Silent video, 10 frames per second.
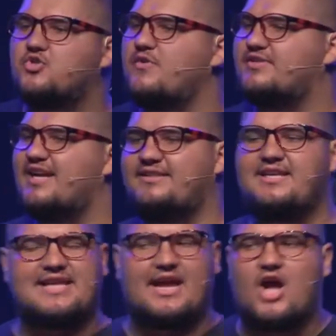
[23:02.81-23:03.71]
We've said
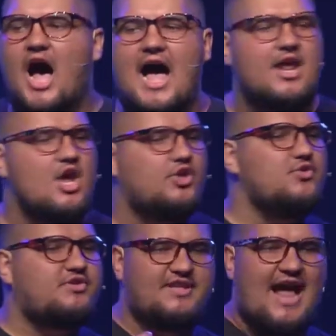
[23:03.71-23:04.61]
things like, God,
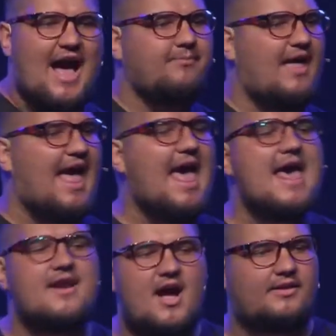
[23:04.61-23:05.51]
you said I'm the head
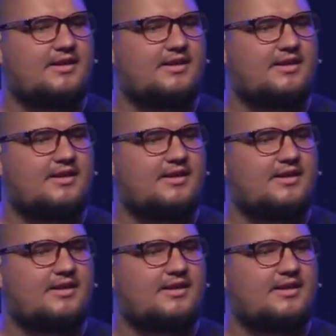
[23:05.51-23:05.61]
and not the